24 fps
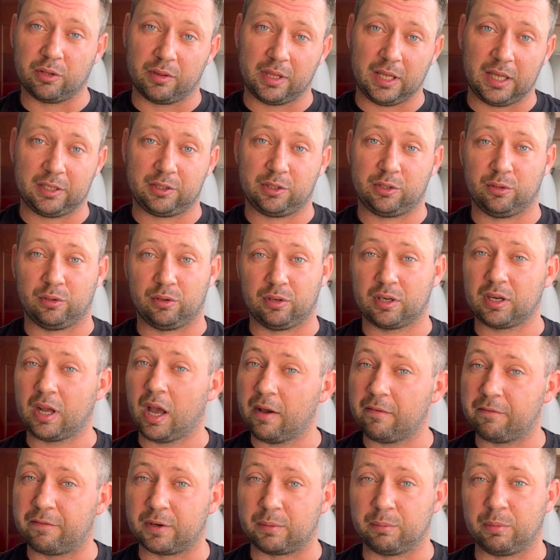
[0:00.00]
that you're
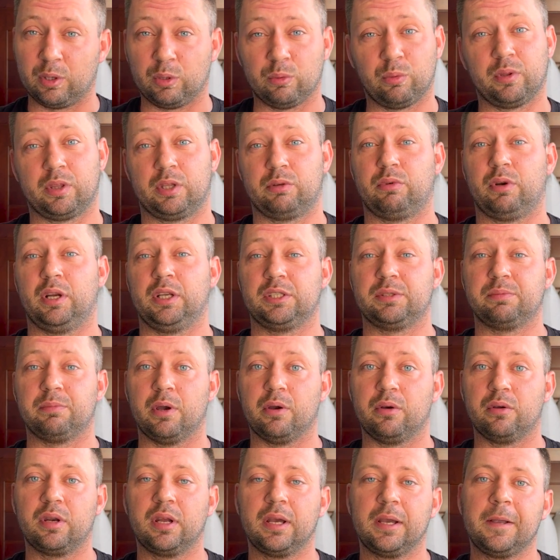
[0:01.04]
comfortable with the race
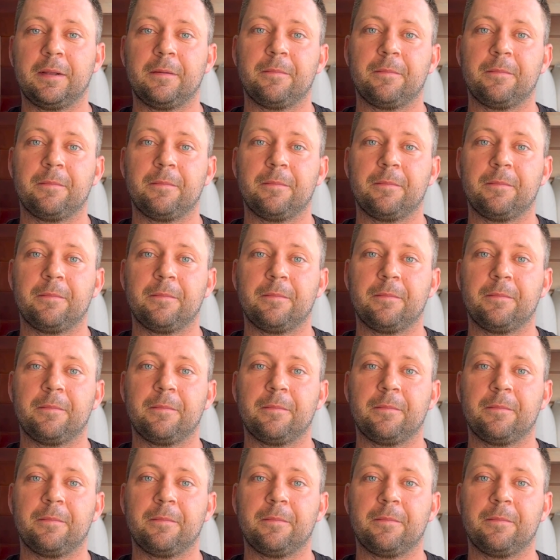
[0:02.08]
mode,